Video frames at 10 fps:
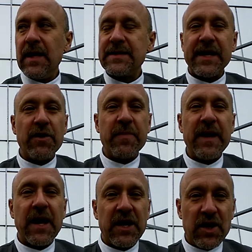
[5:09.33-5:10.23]
it's like you're
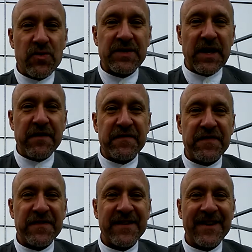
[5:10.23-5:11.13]
being accused of.
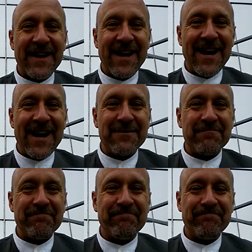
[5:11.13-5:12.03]

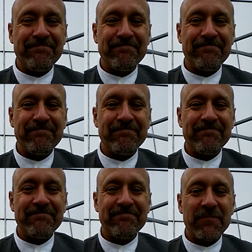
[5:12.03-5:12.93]
Um,
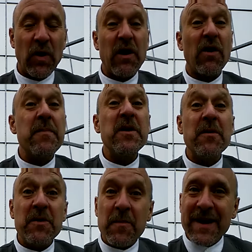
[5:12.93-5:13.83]
or, you're
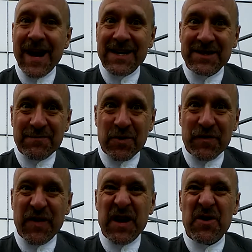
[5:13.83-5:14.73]
being asked to
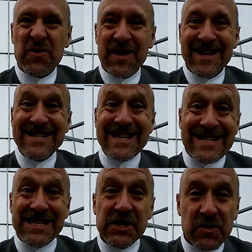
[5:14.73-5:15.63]
prove that you
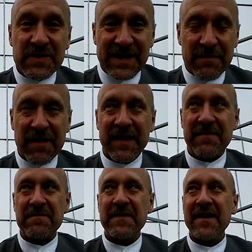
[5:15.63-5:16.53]
didn't do something
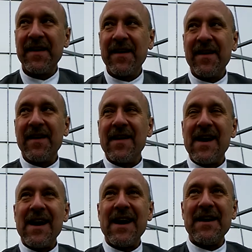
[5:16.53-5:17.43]

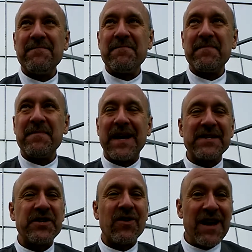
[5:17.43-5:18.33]
um,
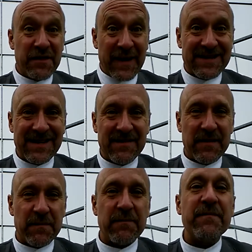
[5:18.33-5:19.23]
because your ethics,
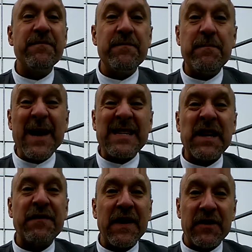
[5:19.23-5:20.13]
the
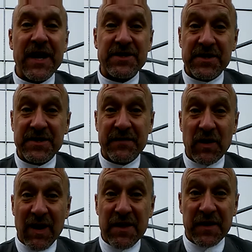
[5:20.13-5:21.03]
basic foundations of
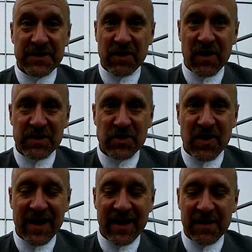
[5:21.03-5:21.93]
your ethics are on
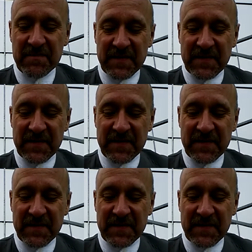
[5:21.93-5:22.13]
trial